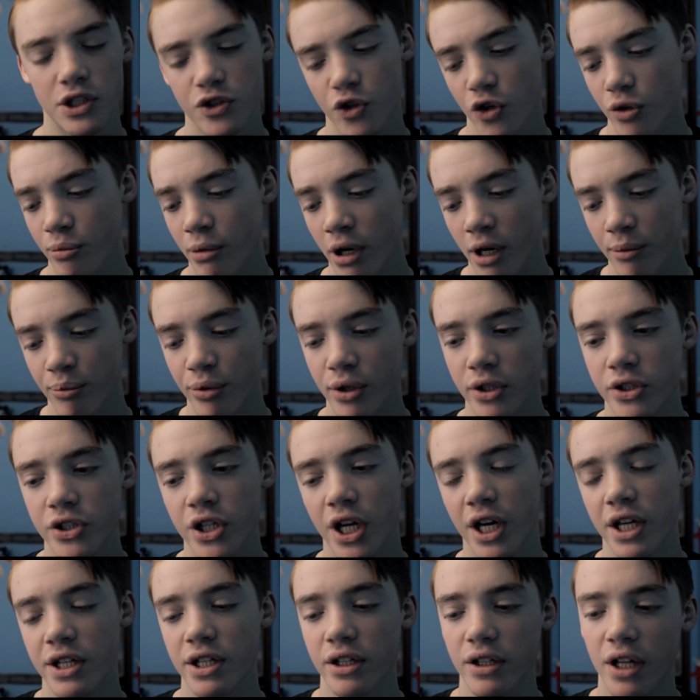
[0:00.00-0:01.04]
told him I
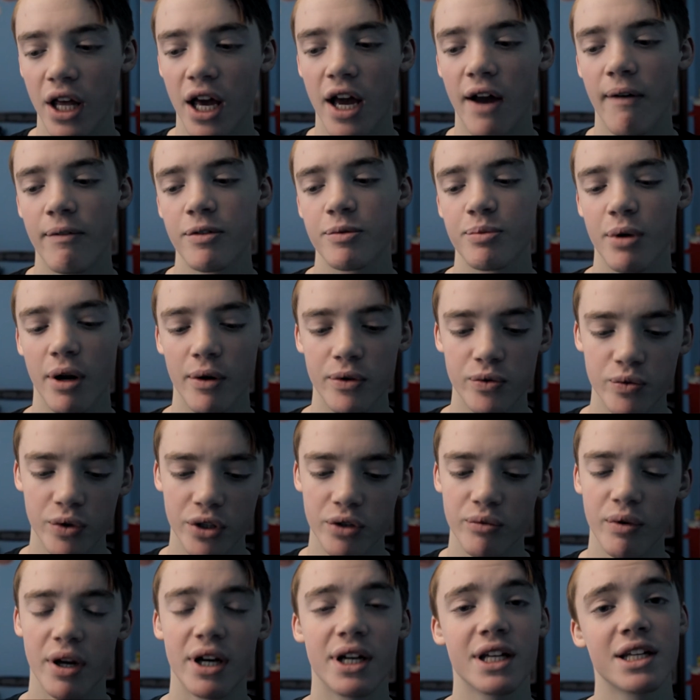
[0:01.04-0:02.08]
appreciated the laughs, but I was
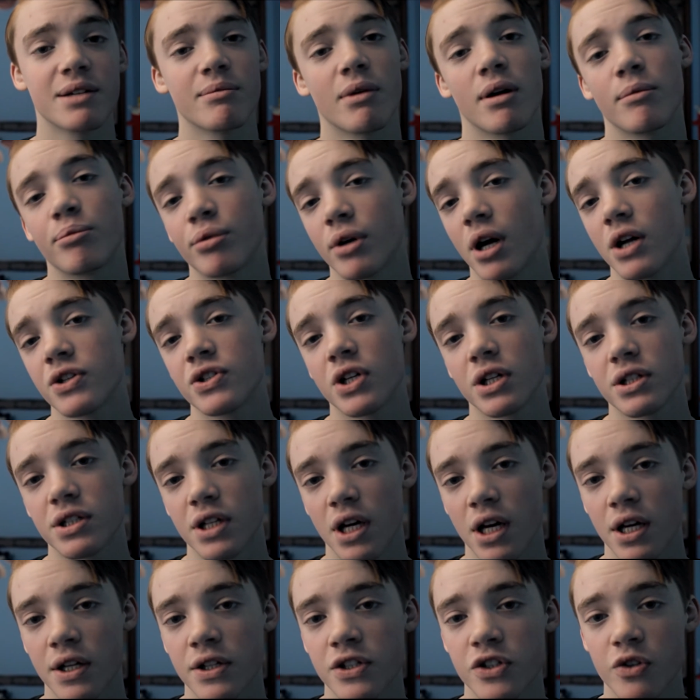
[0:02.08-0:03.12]
really ready to get my project
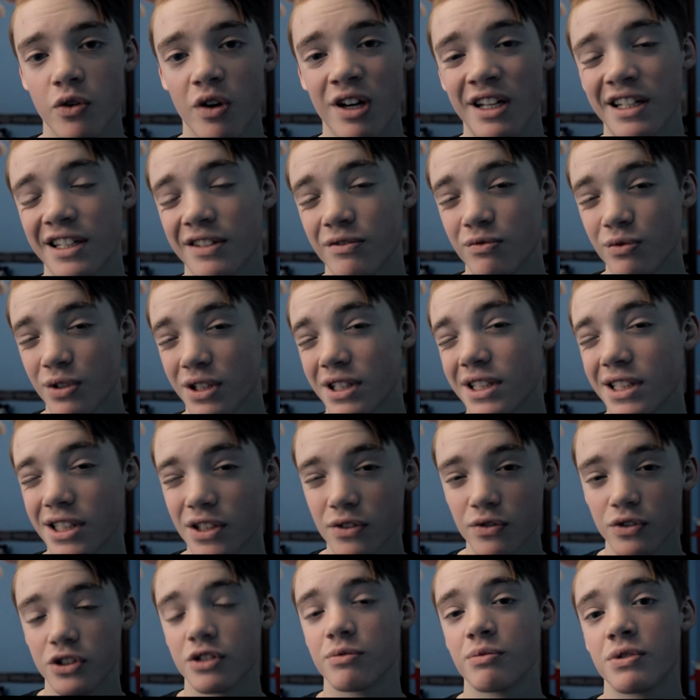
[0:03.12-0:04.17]
done, so I could really
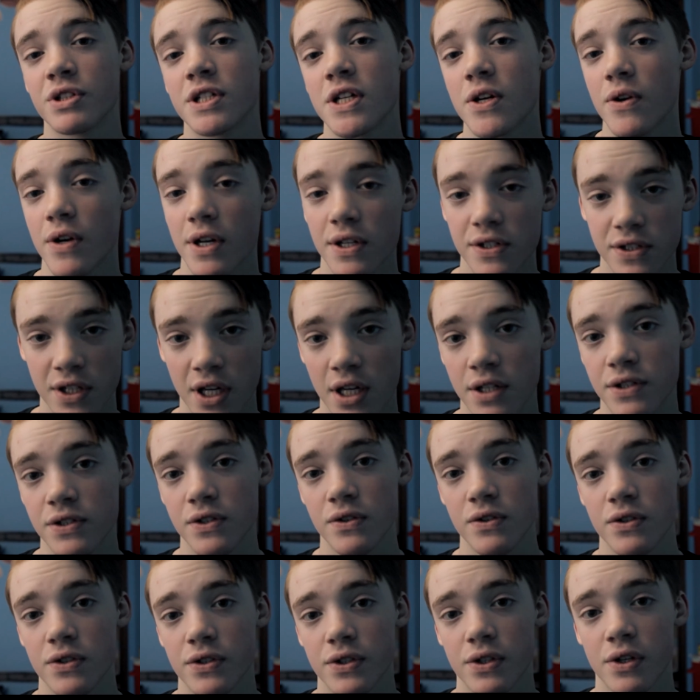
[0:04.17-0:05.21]
use some serious
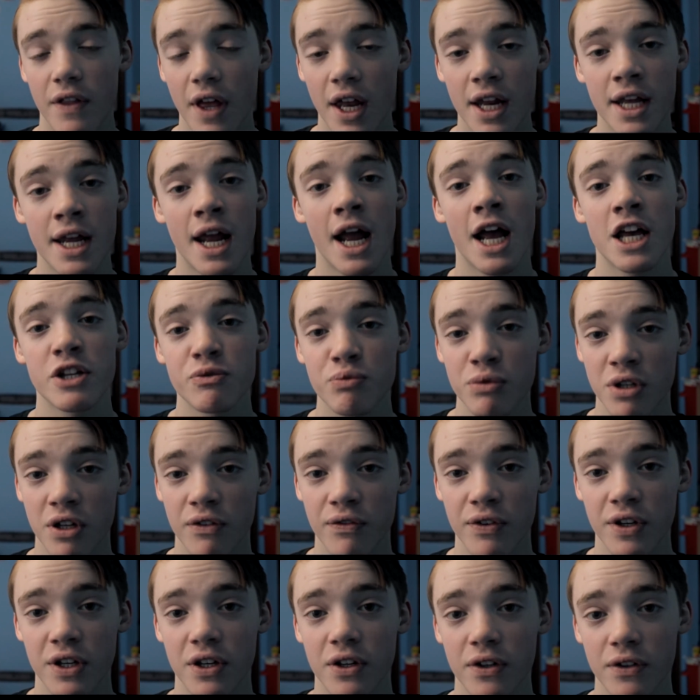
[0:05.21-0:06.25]
answers. Then he asked me
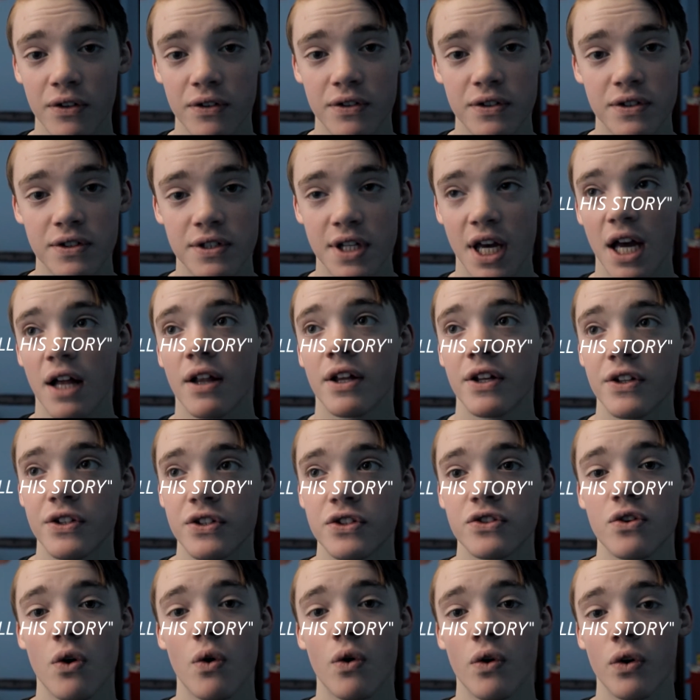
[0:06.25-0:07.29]
if he could tell his
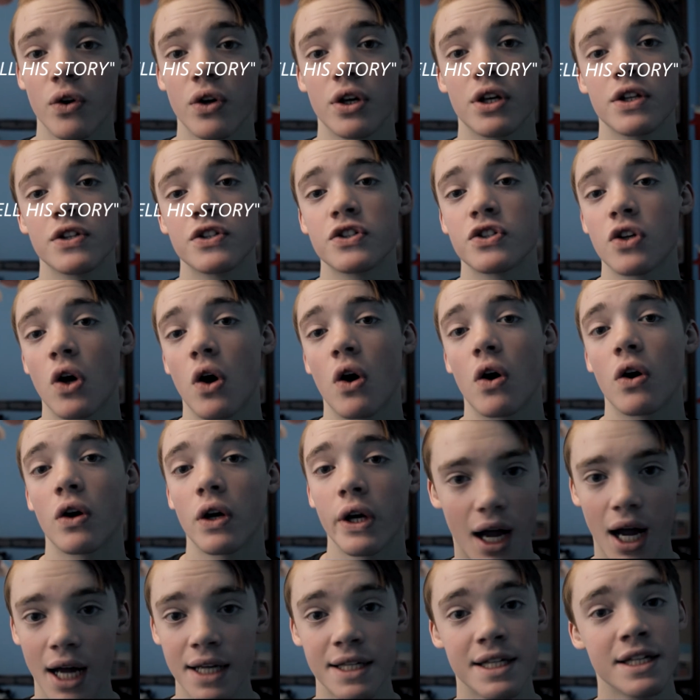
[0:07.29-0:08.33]
story in song.
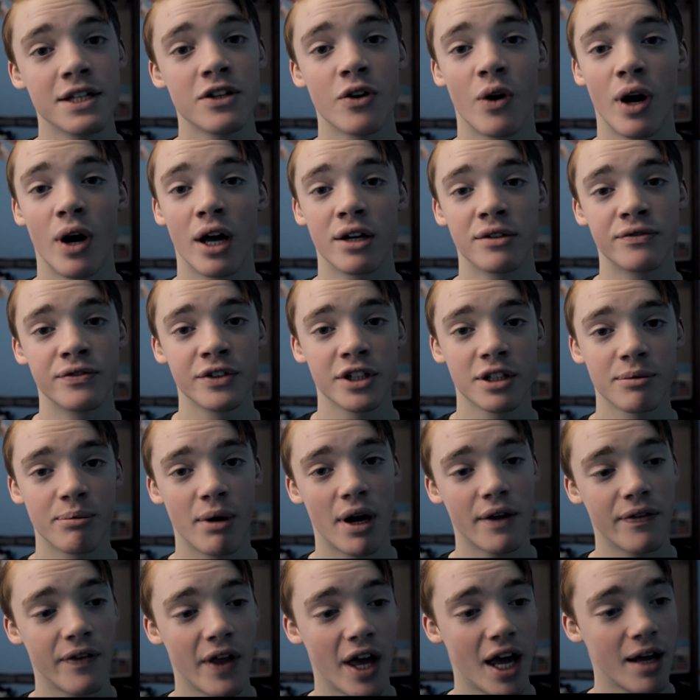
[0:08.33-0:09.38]
I didn't know how to feel
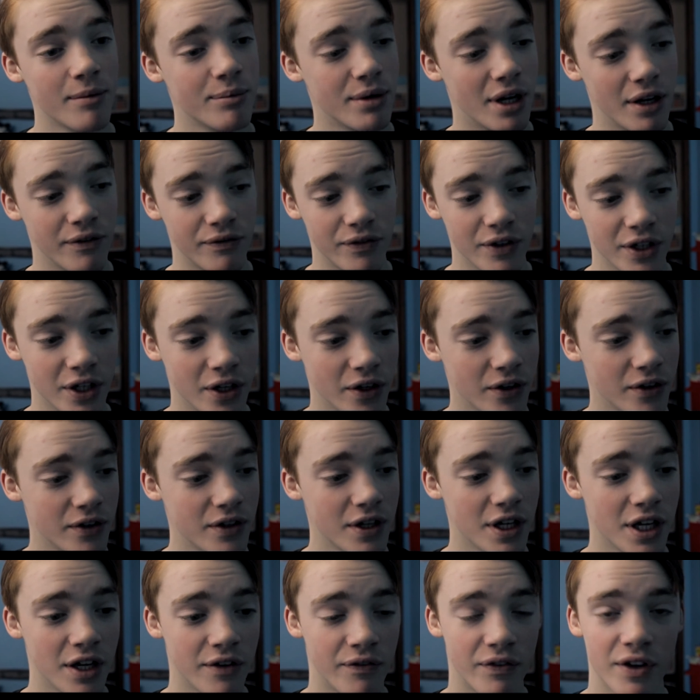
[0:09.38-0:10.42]
about that, but I figured
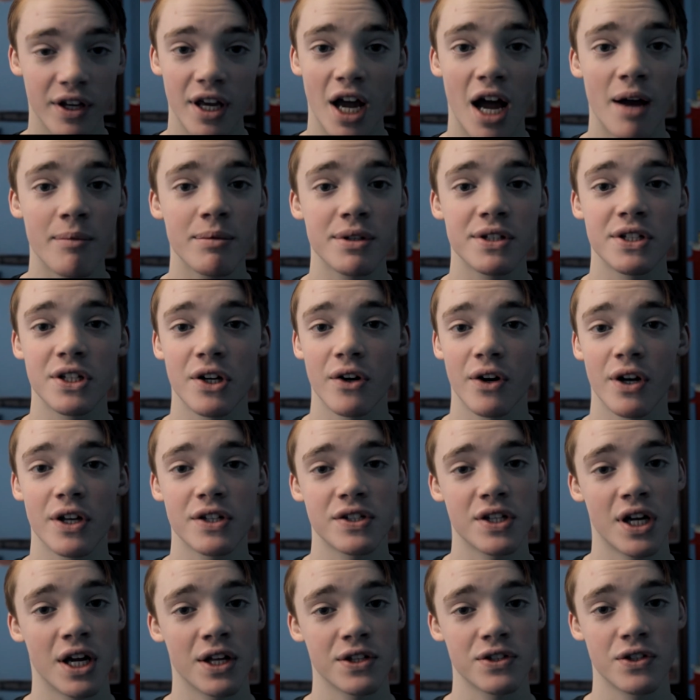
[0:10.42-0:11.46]
if it got me serious
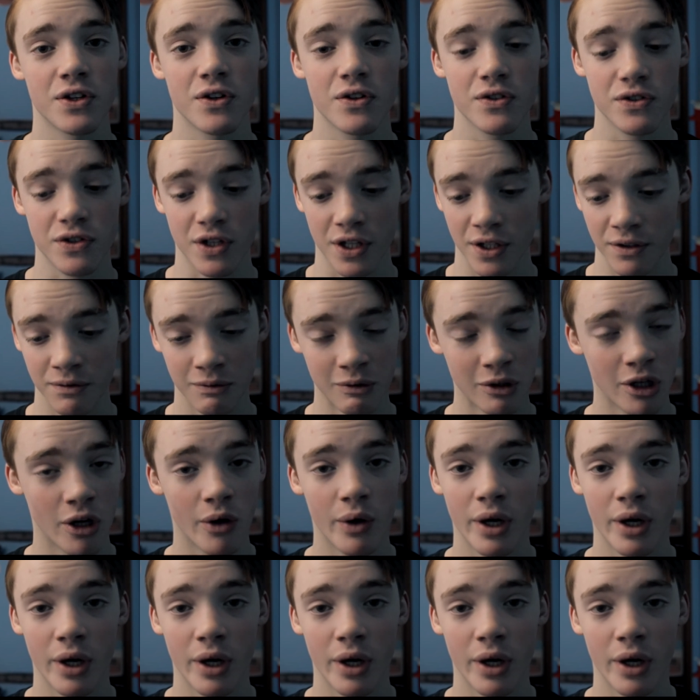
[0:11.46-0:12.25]
answers, then go